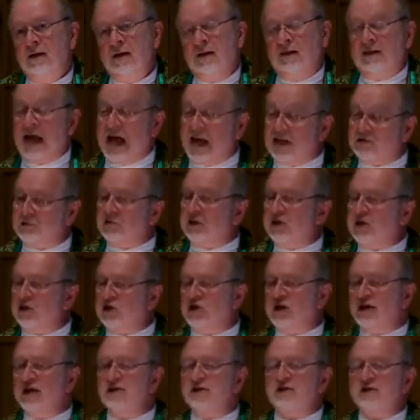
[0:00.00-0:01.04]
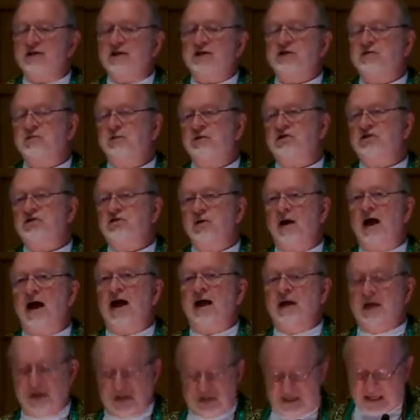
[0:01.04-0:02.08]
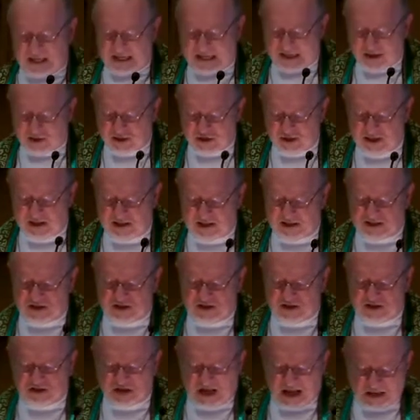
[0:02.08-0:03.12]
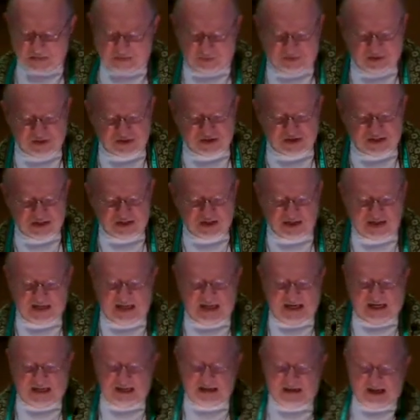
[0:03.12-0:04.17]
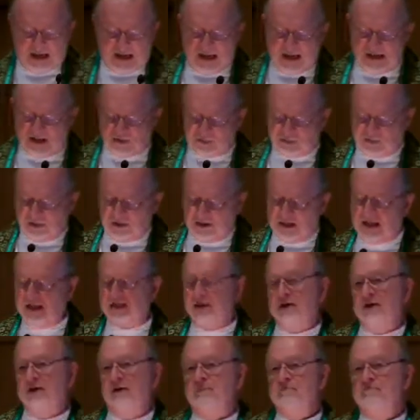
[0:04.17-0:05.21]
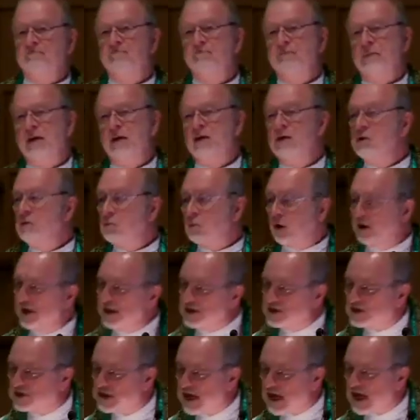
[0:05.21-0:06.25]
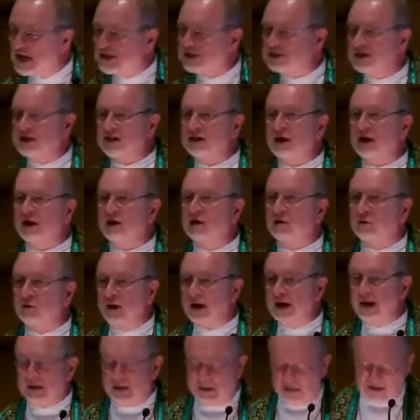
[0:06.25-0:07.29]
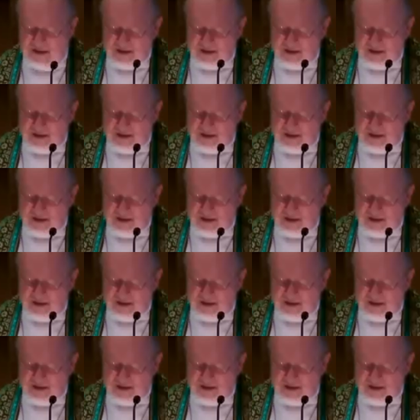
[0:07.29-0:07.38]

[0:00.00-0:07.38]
That's what Jesus was trying to teach his disciples in today's gospel lesson, where he said to their great